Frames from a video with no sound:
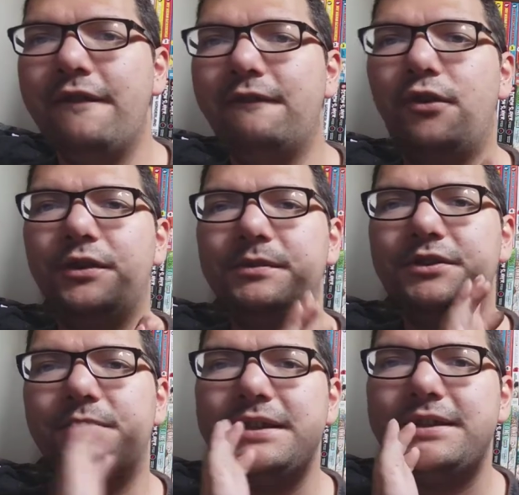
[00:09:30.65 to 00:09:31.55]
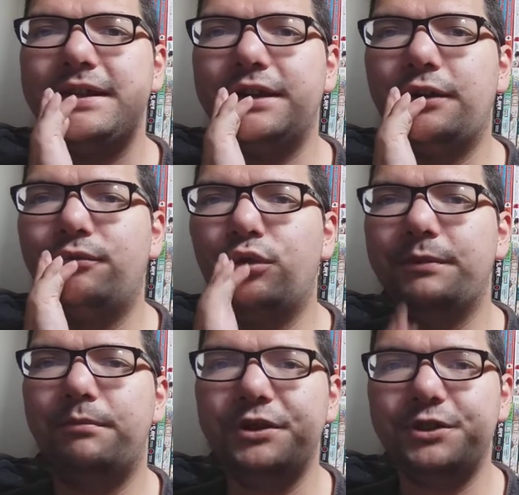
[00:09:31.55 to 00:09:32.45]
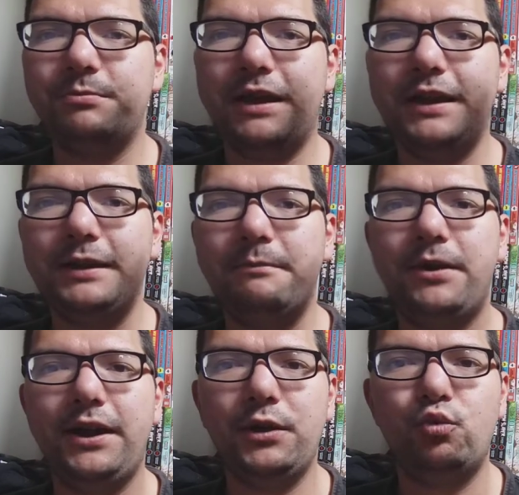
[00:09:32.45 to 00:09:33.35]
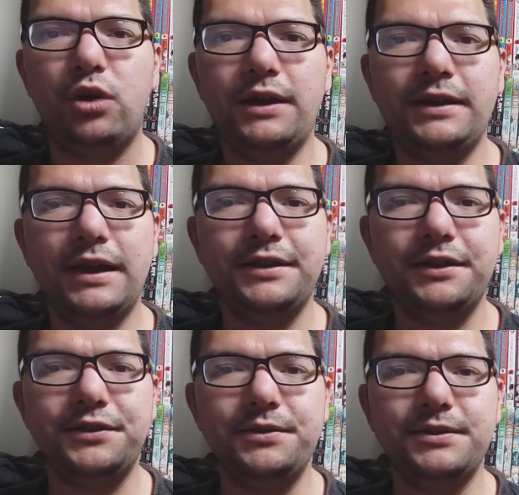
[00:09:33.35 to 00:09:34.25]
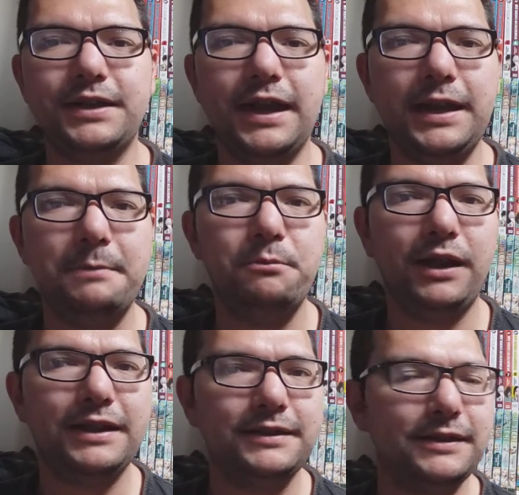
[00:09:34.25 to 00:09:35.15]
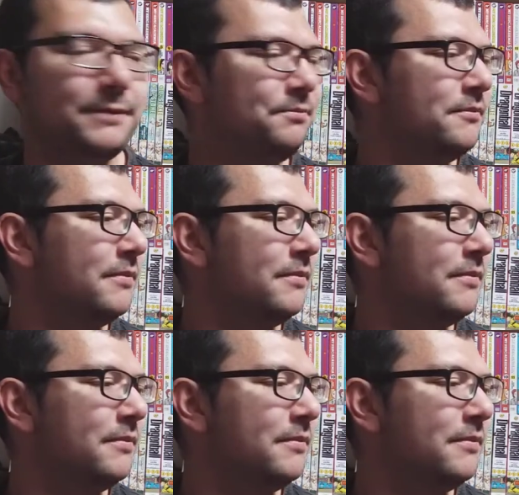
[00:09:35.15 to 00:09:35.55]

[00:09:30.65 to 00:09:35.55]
volume 20 of One Punch Man by ONE and Yusuke Murata.